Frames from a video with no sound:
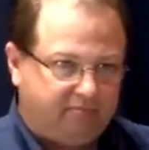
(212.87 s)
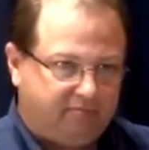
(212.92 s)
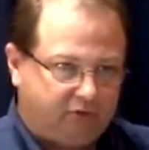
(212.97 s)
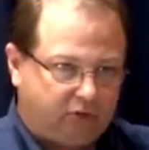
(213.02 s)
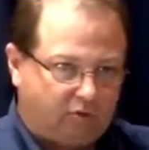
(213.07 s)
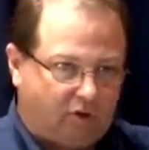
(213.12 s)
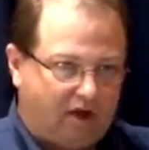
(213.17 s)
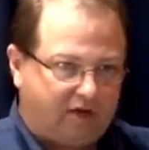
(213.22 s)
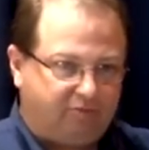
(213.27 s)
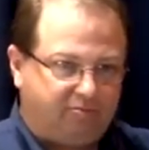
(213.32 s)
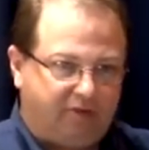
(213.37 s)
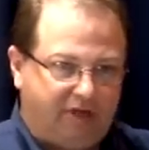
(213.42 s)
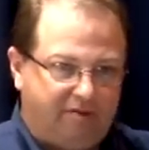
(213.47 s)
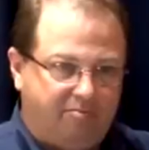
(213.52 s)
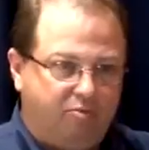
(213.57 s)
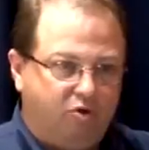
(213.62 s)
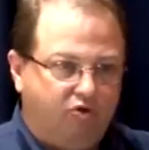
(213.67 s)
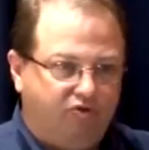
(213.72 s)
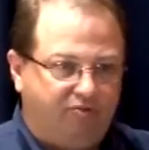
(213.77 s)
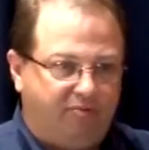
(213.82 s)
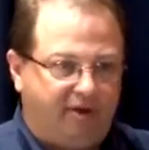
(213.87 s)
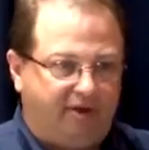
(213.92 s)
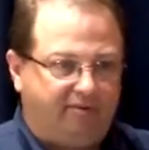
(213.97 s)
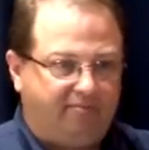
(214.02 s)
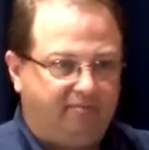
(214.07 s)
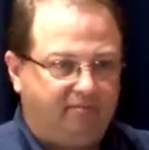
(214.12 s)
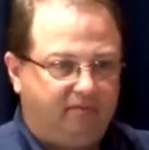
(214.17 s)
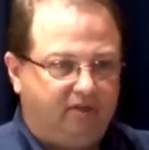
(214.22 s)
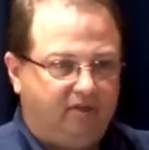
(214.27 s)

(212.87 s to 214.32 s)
swash plate movement.